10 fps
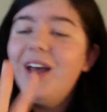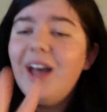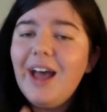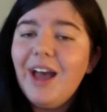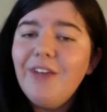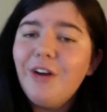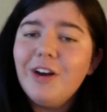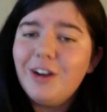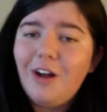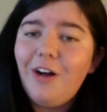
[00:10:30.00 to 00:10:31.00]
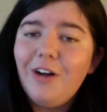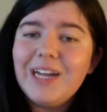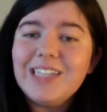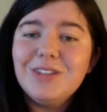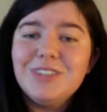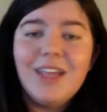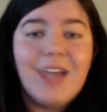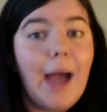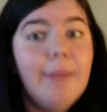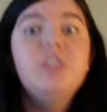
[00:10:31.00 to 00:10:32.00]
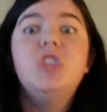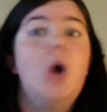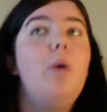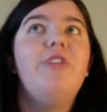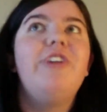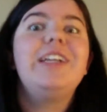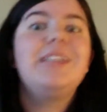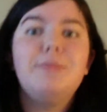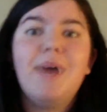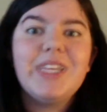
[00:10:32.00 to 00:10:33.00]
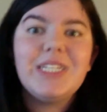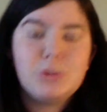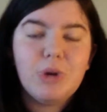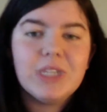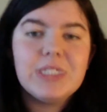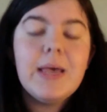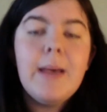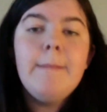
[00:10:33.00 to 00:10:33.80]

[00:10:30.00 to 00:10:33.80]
it all, okay, so it's not like I'm so affected by these words,